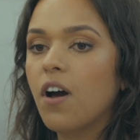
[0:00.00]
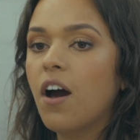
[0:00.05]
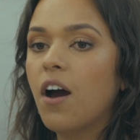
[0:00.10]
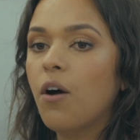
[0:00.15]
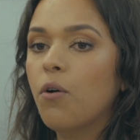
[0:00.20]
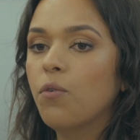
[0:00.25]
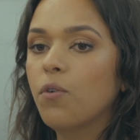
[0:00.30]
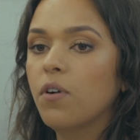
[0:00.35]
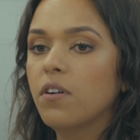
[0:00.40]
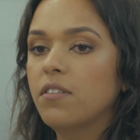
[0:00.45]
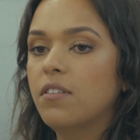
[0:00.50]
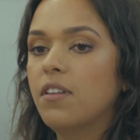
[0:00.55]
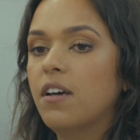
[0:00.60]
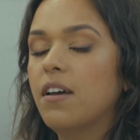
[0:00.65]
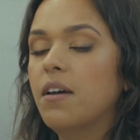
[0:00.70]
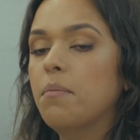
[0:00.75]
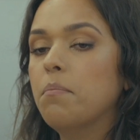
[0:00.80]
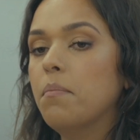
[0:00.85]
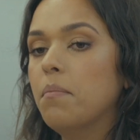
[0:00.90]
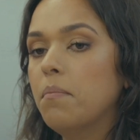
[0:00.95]
how
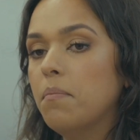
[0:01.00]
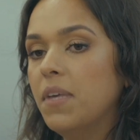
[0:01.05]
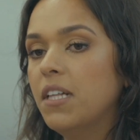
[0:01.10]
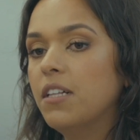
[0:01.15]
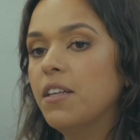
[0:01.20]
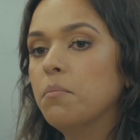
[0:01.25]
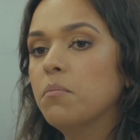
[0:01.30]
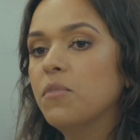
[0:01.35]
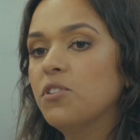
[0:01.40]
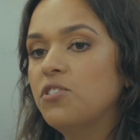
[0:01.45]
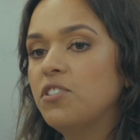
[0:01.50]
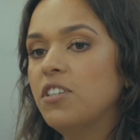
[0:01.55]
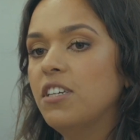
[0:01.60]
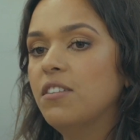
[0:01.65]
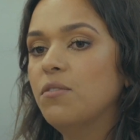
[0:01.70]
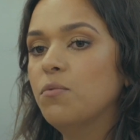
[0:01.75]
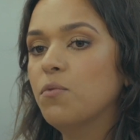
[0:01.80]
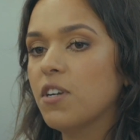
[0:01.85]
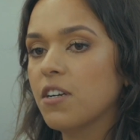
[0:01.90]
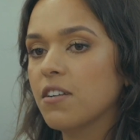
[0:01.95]
the milling machine